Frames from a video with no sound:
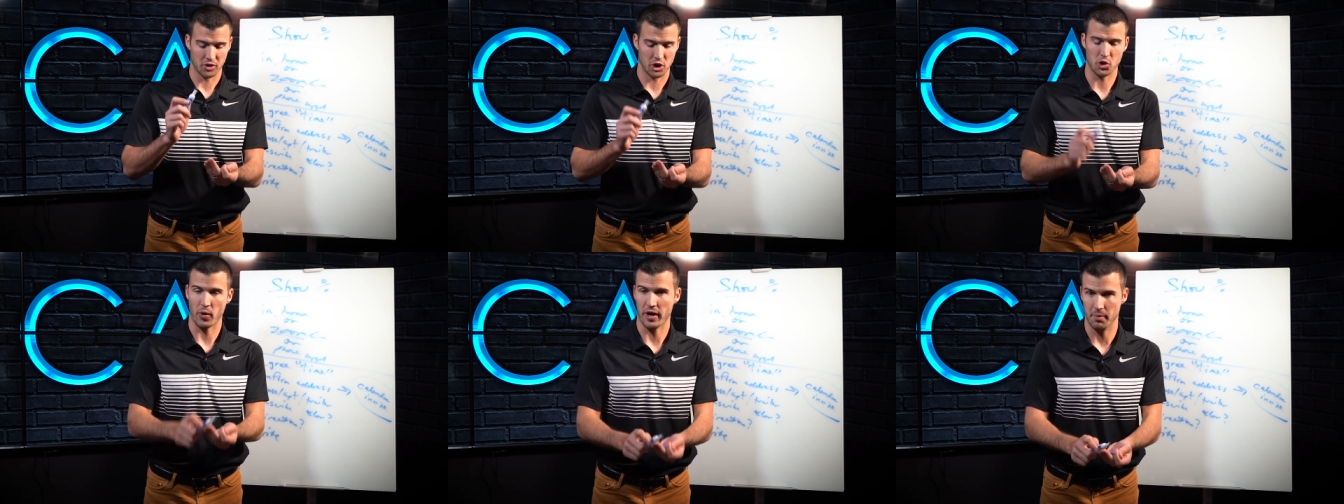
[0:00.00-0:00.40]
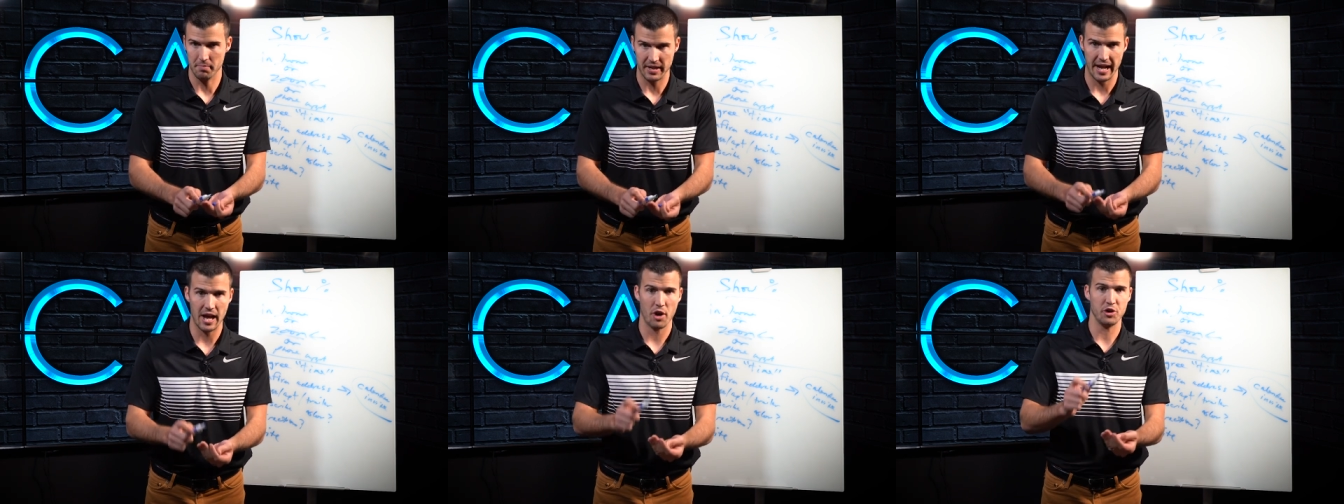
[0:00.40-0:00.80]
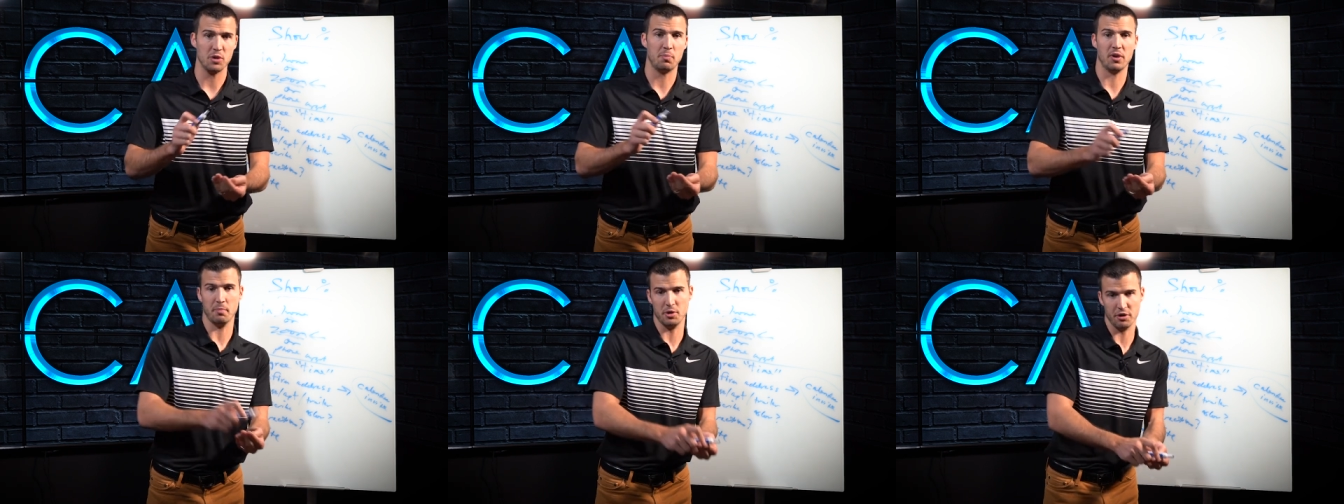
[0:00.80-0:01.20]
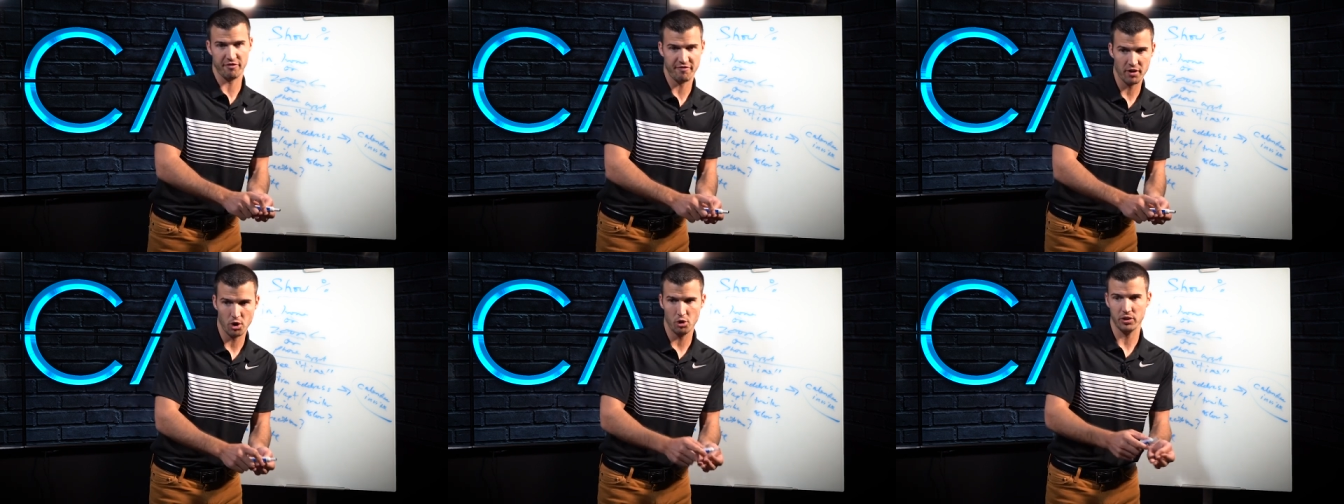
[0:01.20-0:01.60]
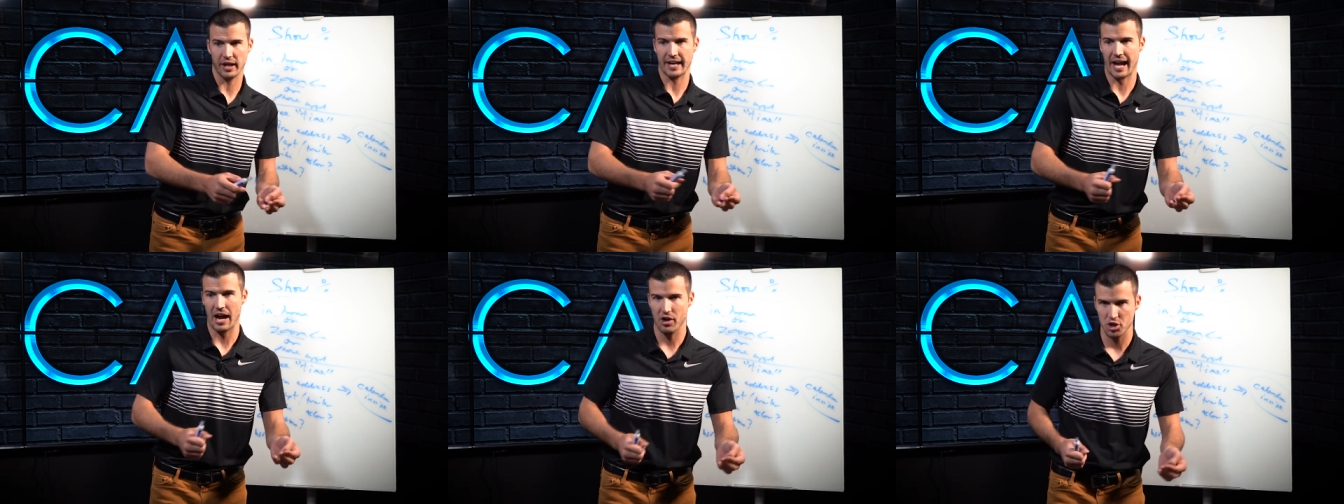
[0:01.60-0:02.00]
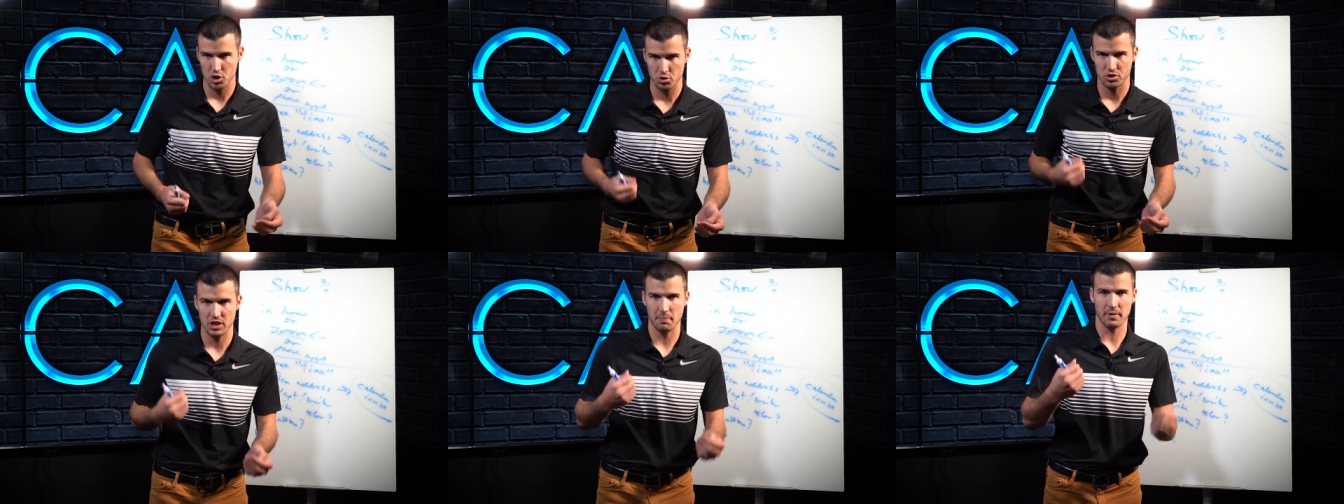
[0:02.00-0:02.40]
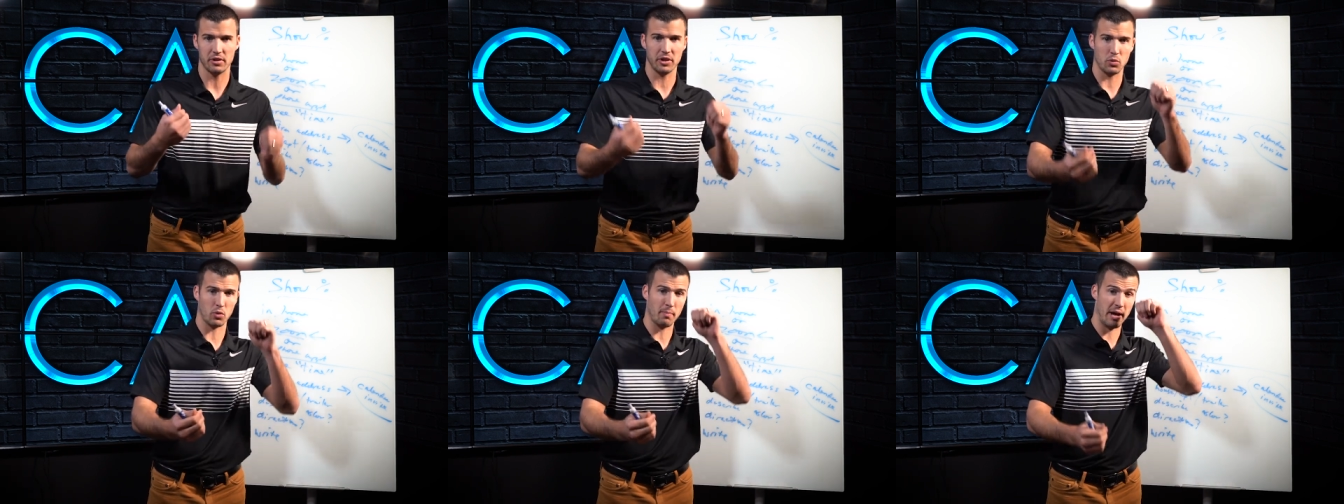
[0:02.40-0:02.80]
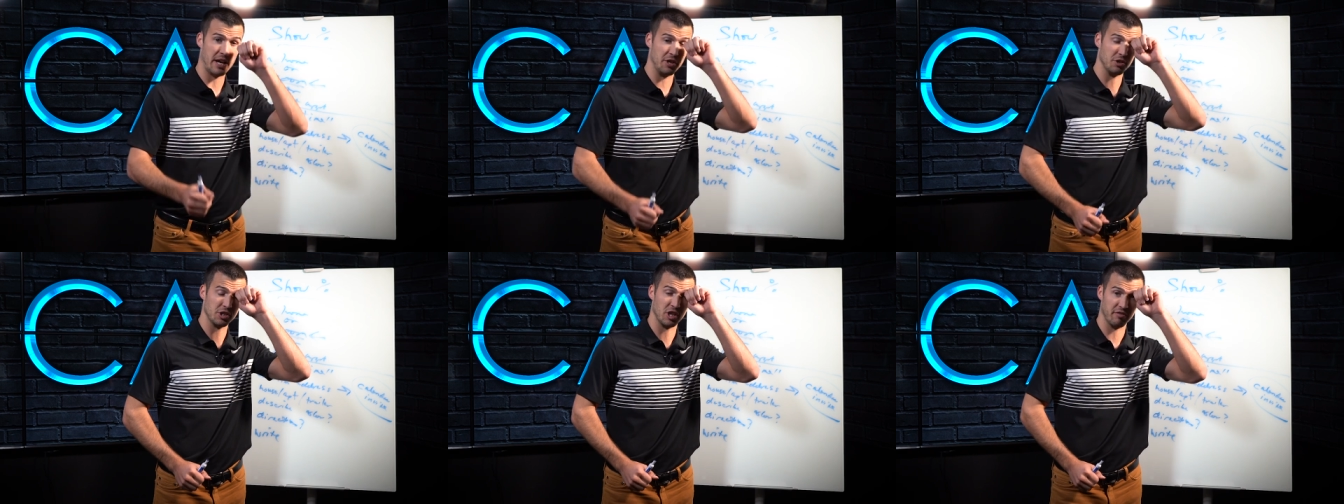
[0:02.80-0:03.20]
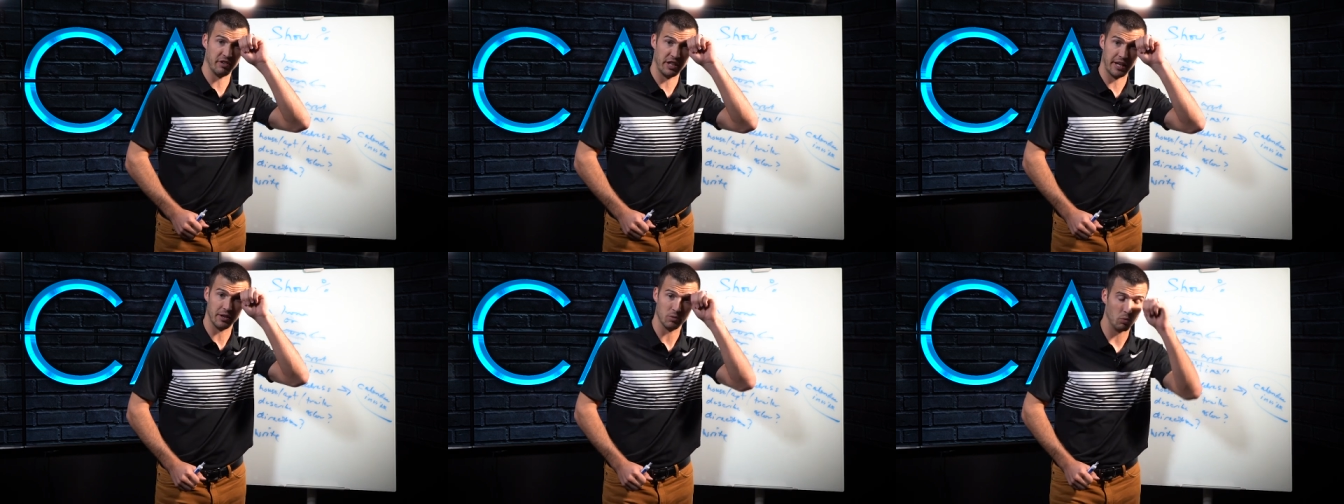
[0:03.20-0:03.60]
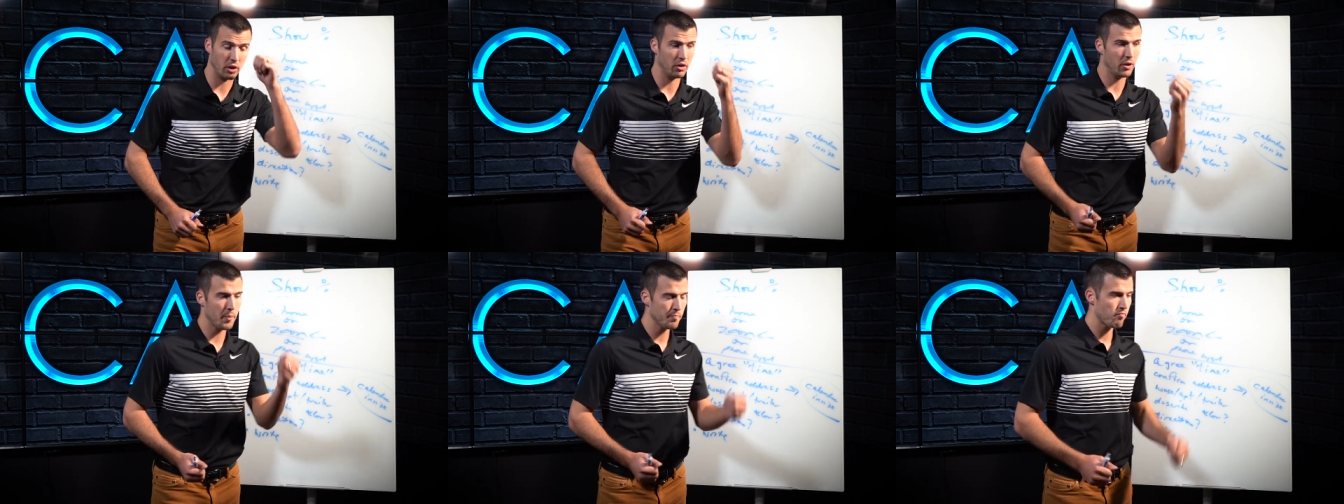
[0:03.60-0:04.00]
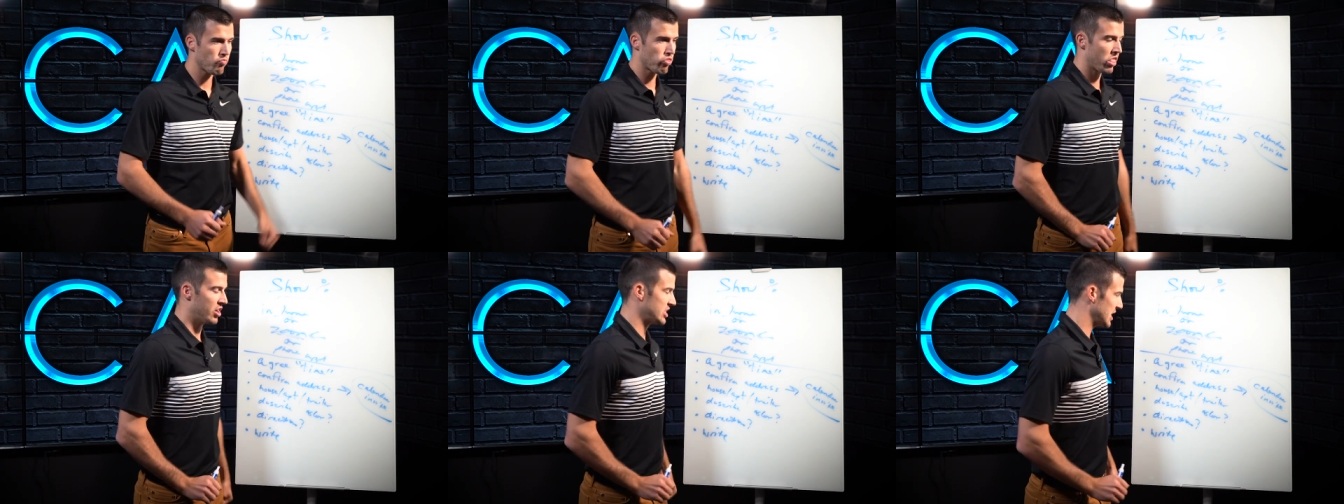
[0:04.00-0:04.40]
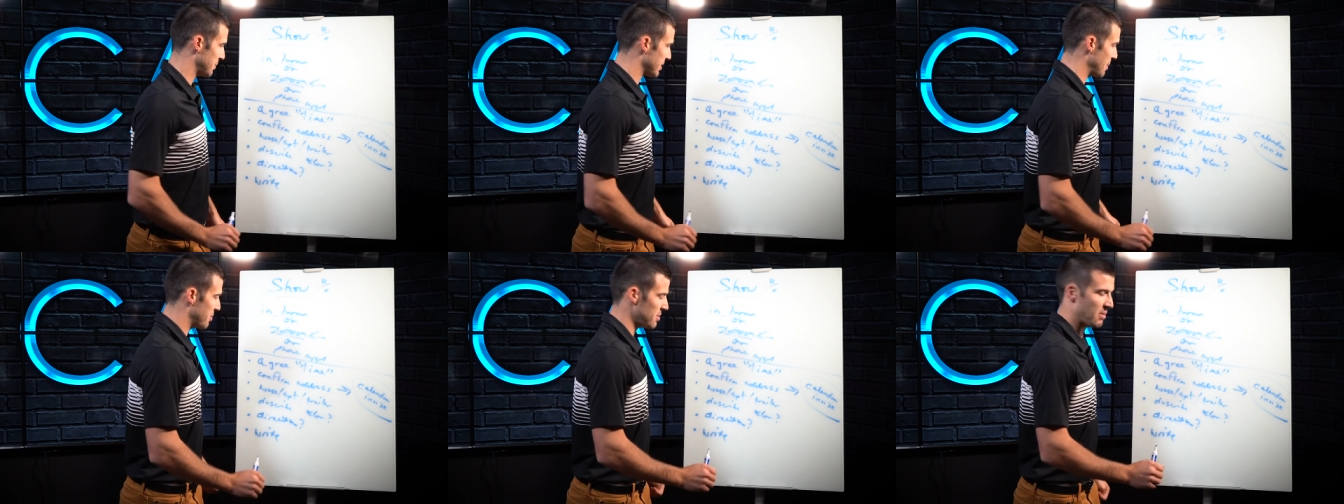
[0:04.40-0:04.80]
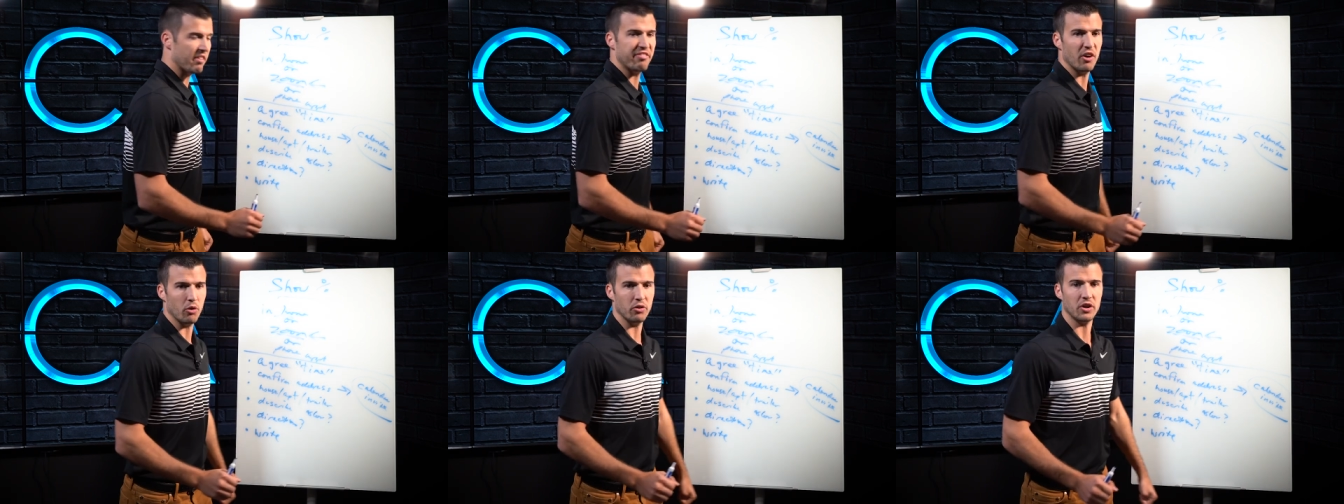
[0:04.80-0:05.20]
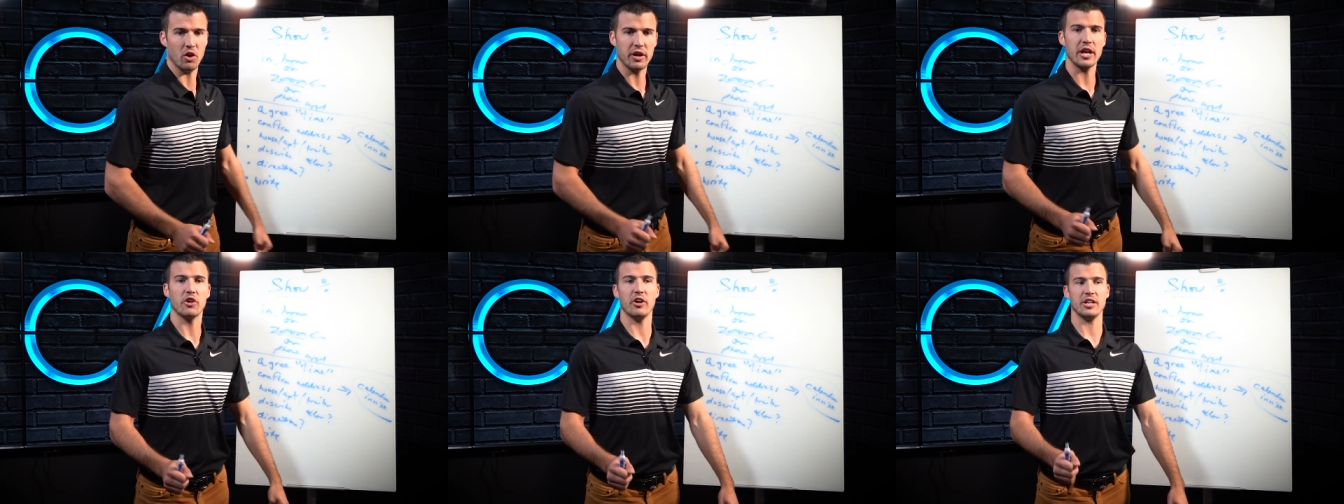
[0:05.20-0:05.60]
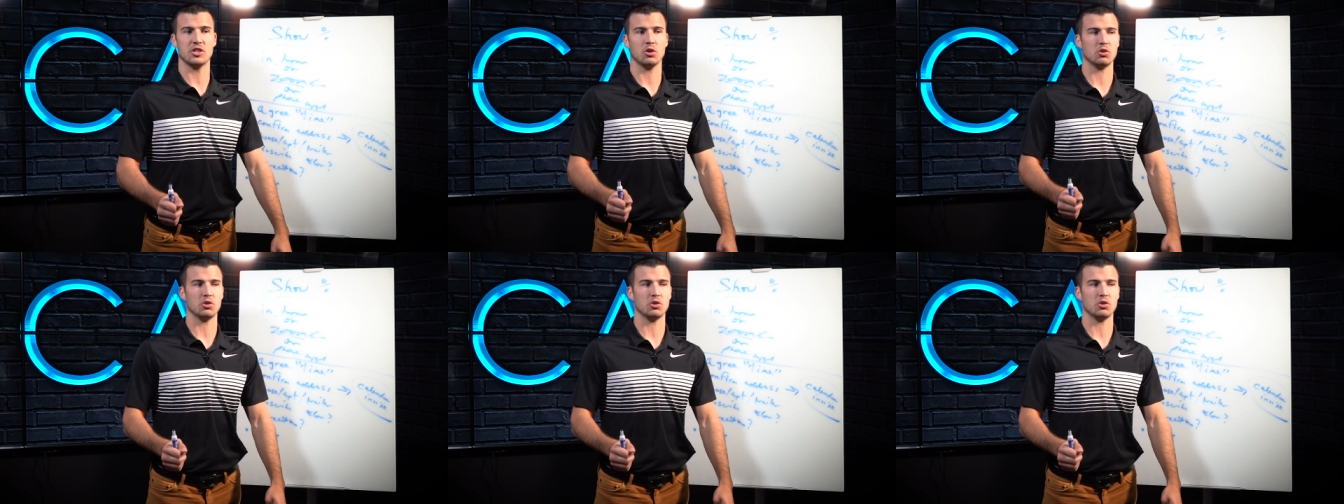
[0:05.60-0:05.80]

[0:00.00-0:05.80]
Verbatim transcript: You write them down, you put them in your phone. Like, how do you typically remind yourself of that? Well, typically I put it in my phone. Okay, great.